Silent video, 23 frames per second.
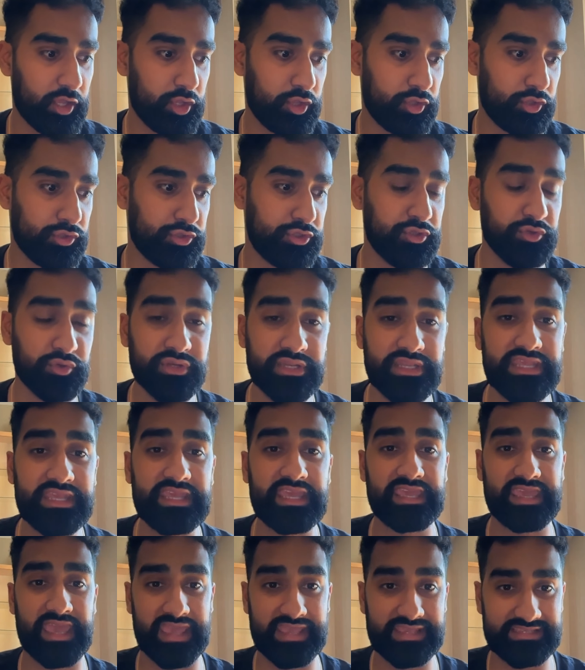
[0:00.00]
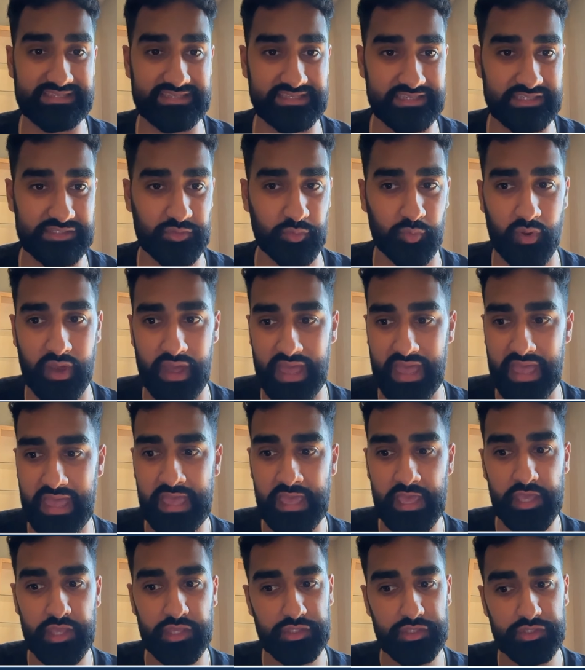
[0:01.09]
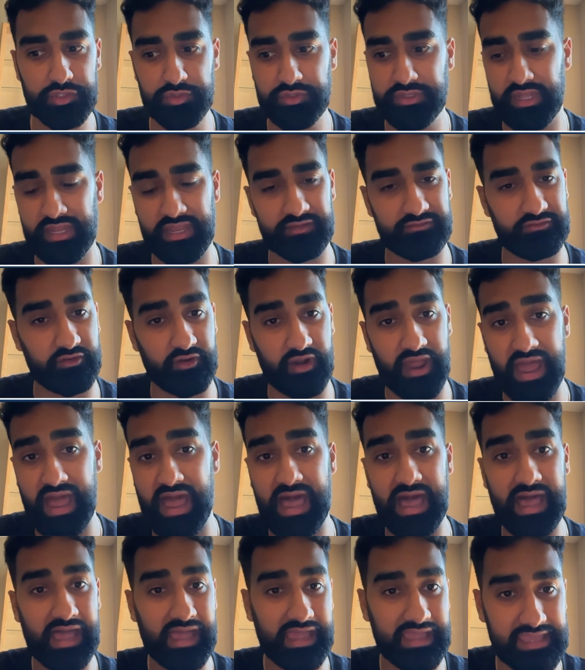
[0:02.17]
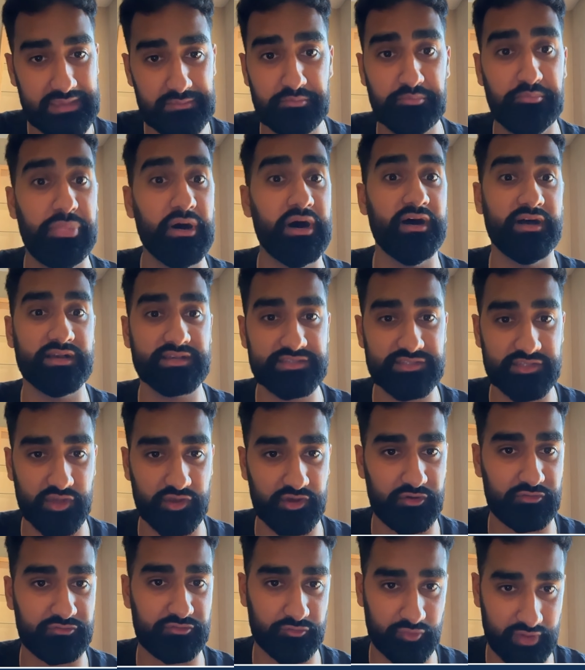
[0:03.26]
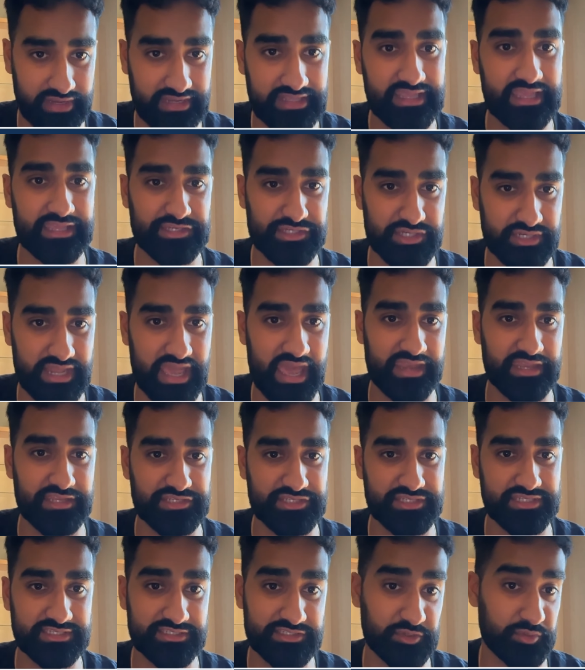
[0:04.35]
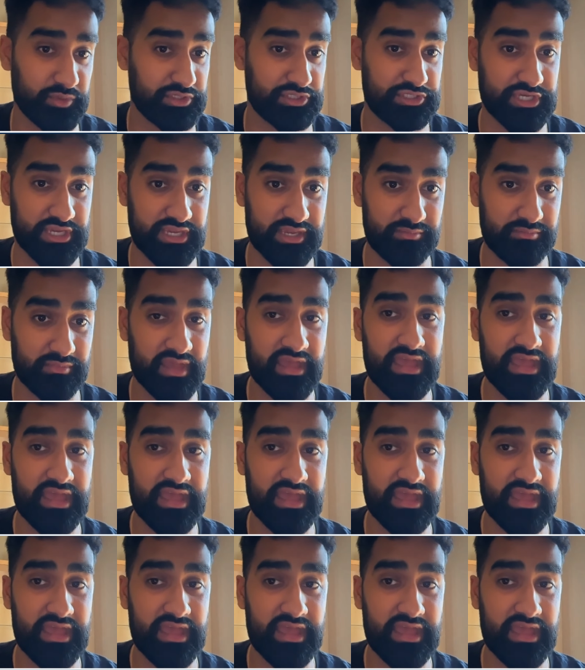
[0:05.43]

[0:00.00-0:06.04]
unique cases where you deliver a high burst of radiation energy to a chip